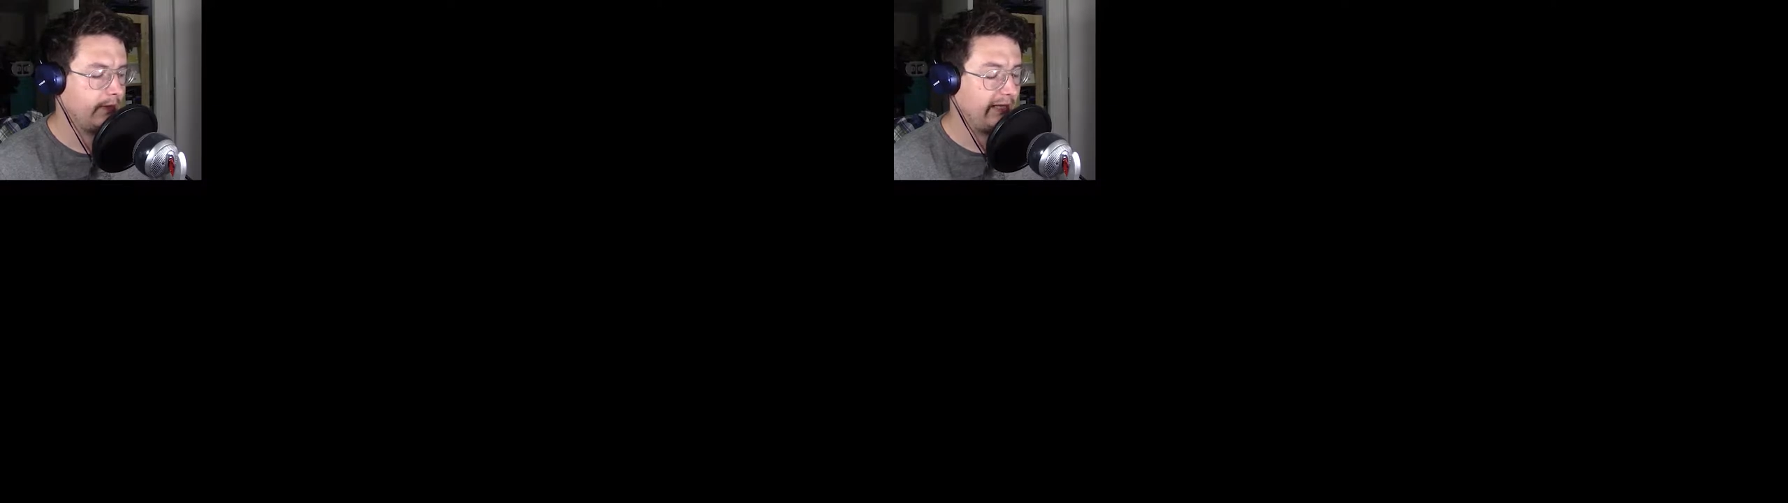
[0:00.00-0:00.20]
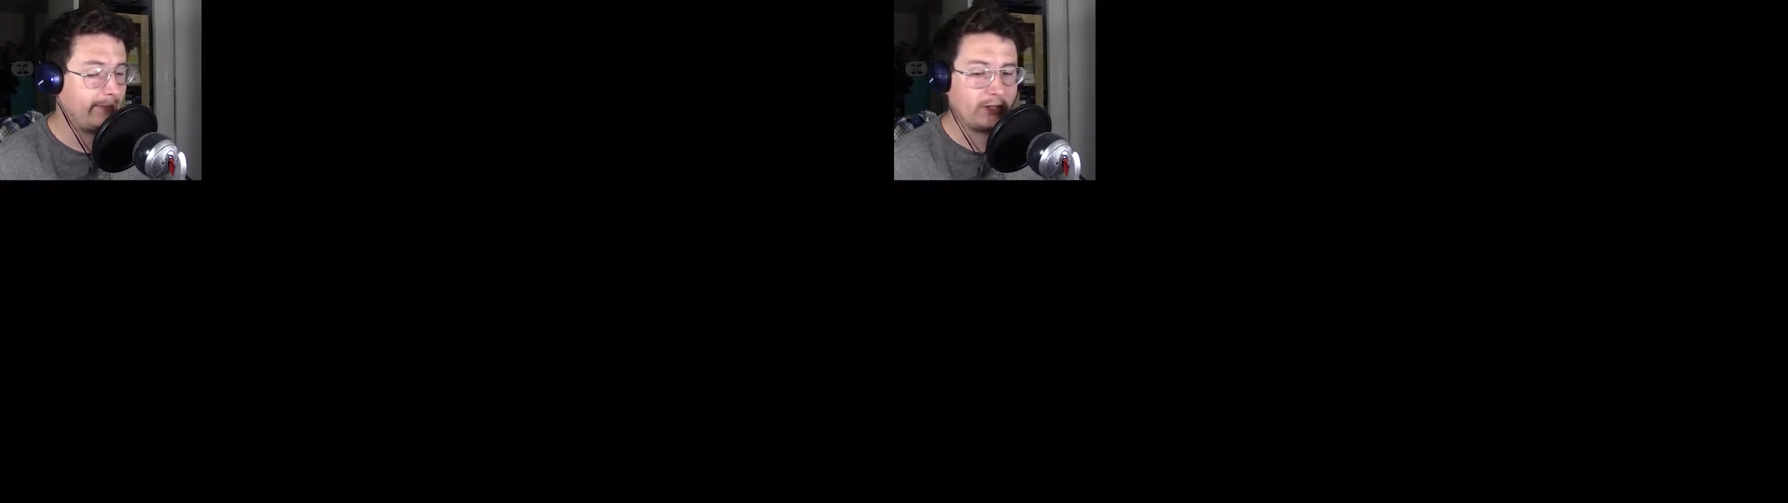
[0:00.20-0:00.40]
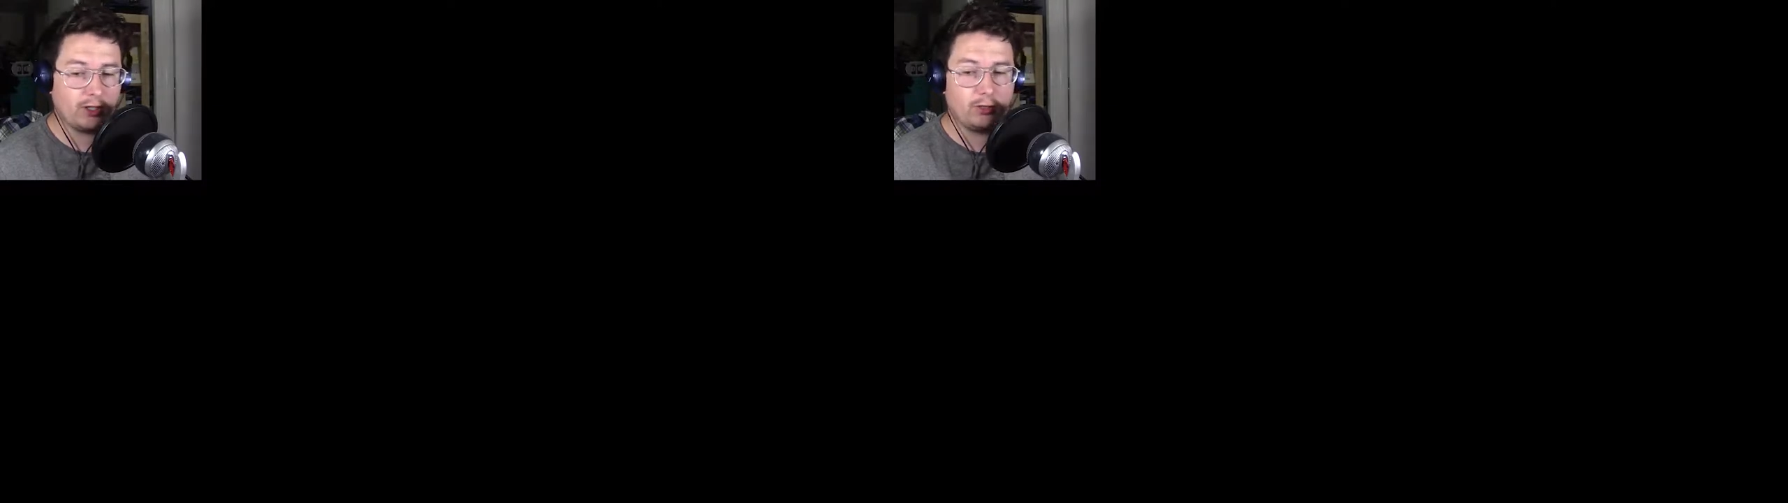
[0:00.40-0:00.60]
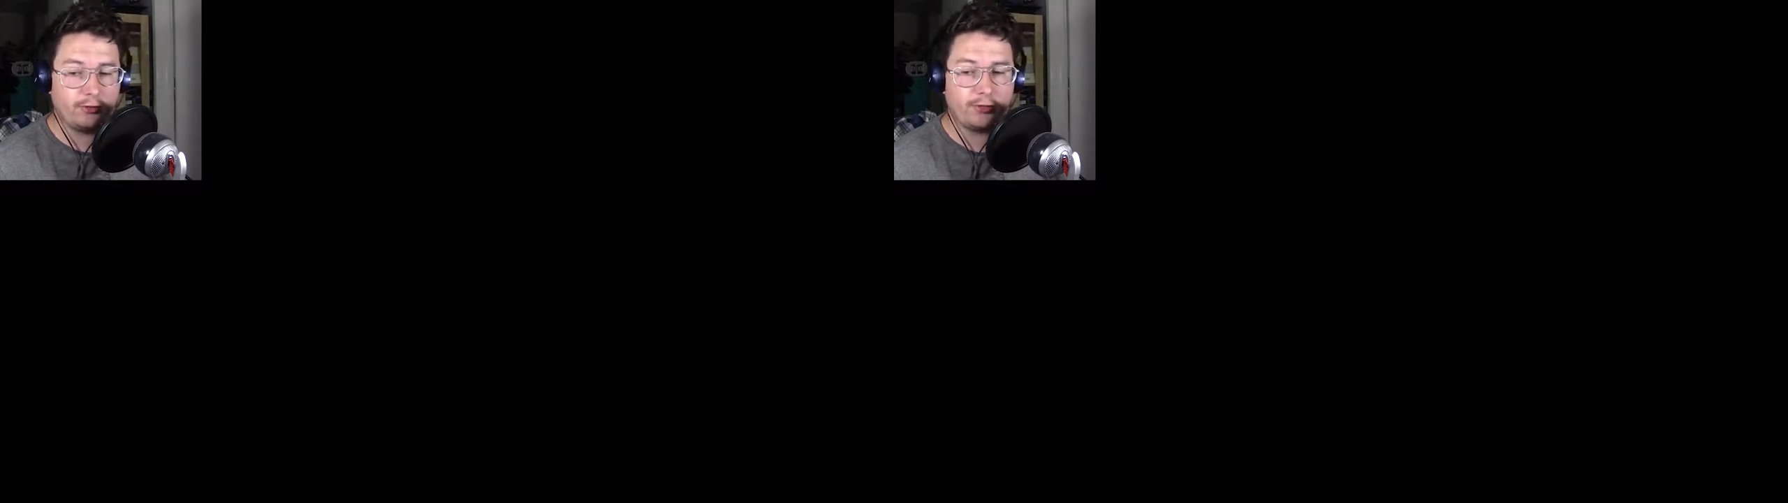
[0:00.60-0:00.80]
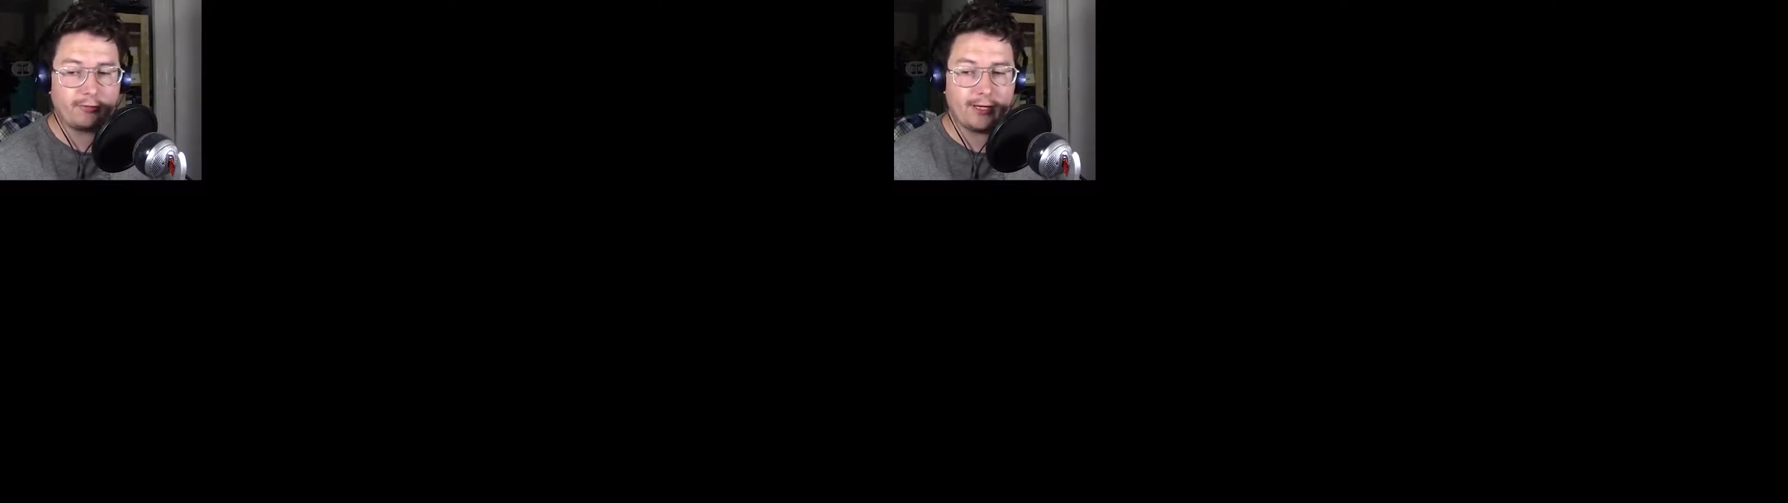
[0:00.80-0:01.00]
Typical
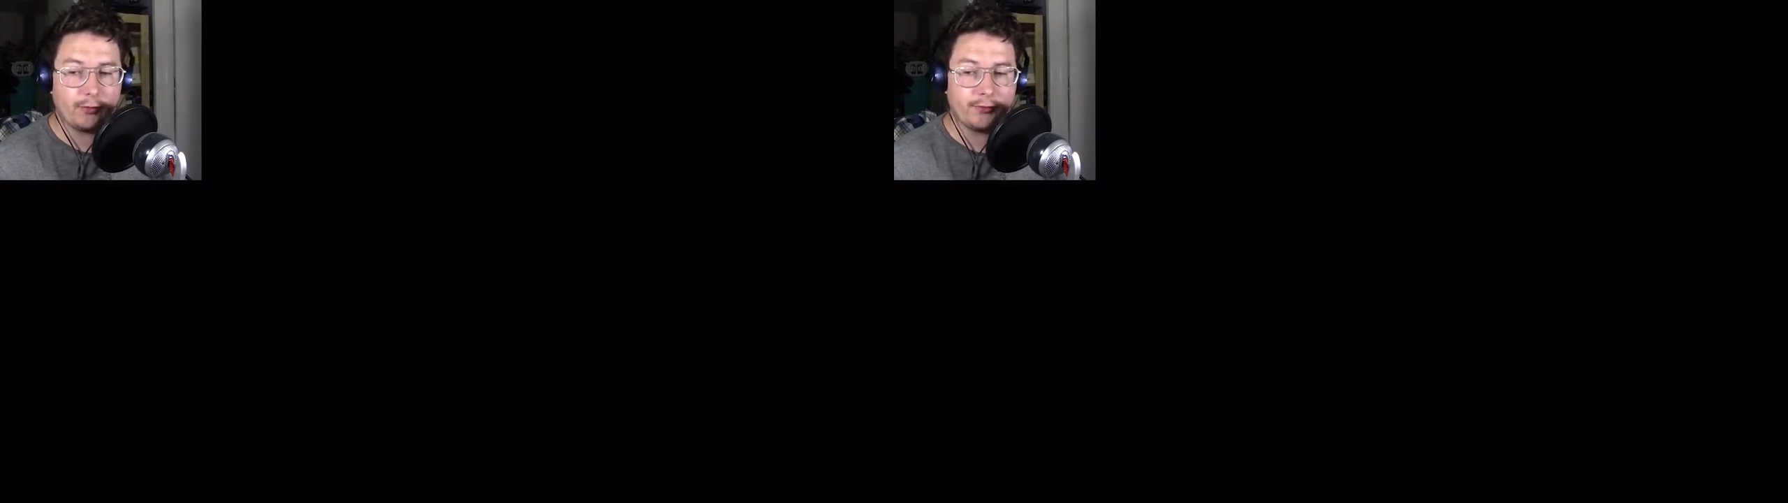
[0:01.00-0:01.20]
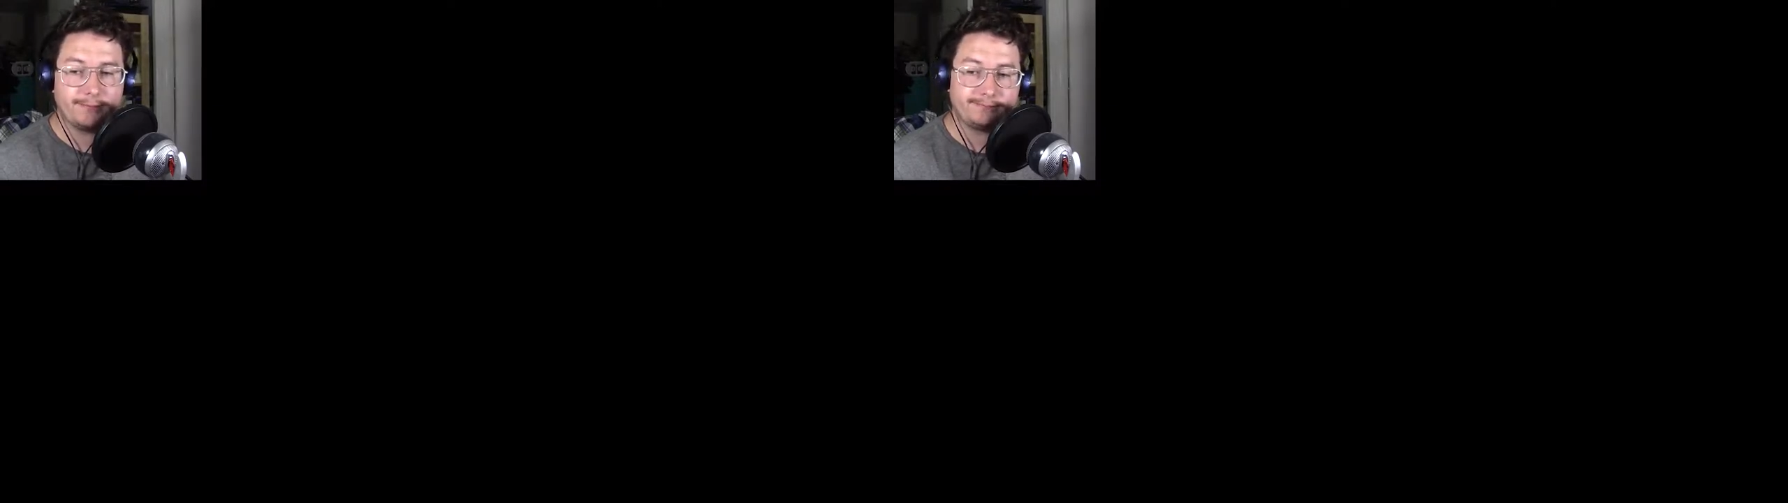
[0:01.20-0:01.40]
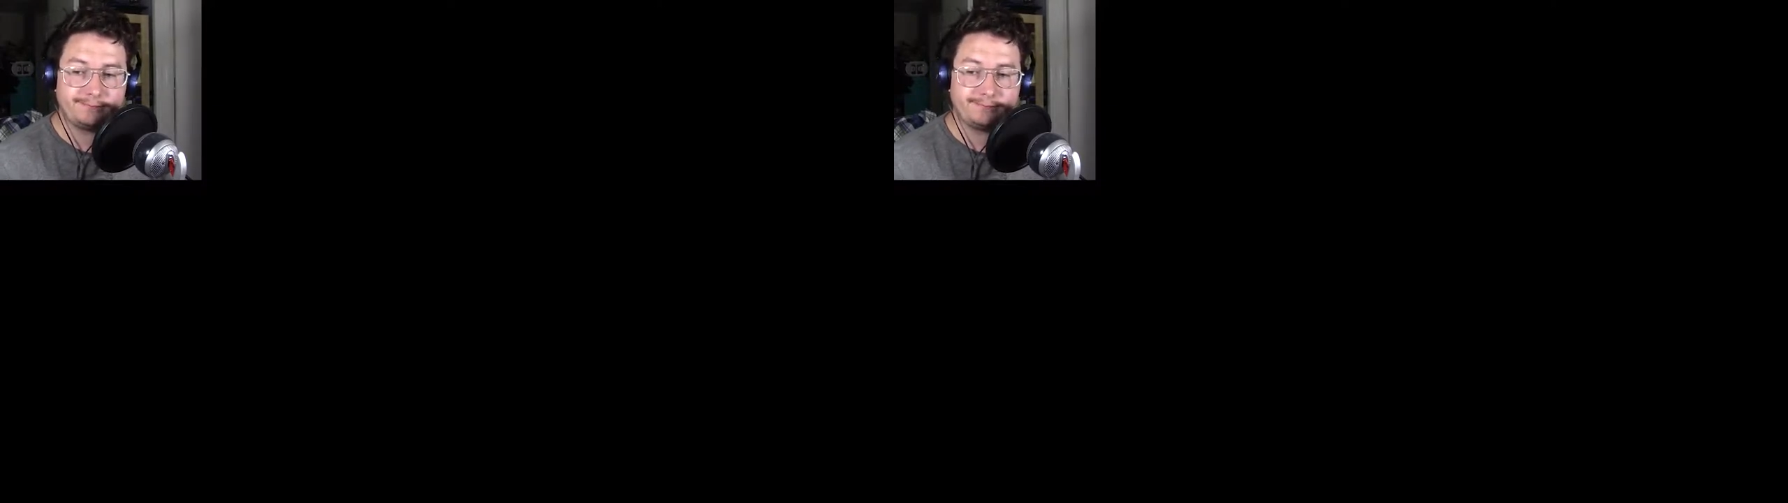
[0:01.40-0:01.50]
underground.